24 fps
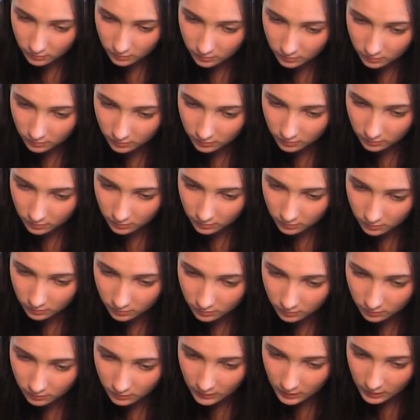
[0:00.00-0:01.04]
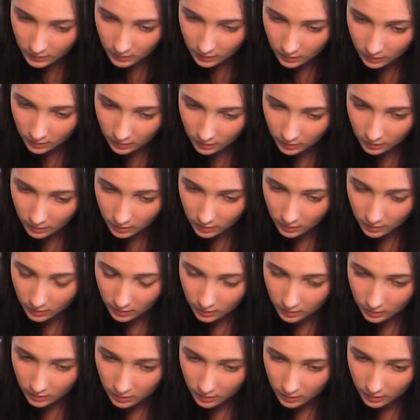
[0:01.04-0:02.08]

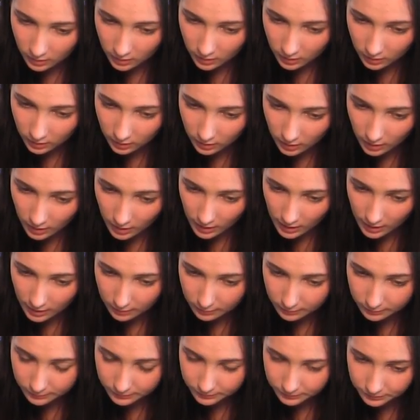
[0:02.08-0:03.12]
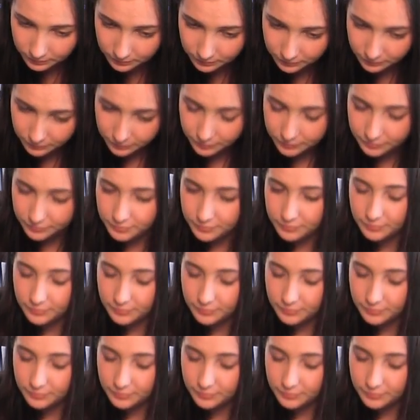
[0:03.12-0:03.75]
(not speaking)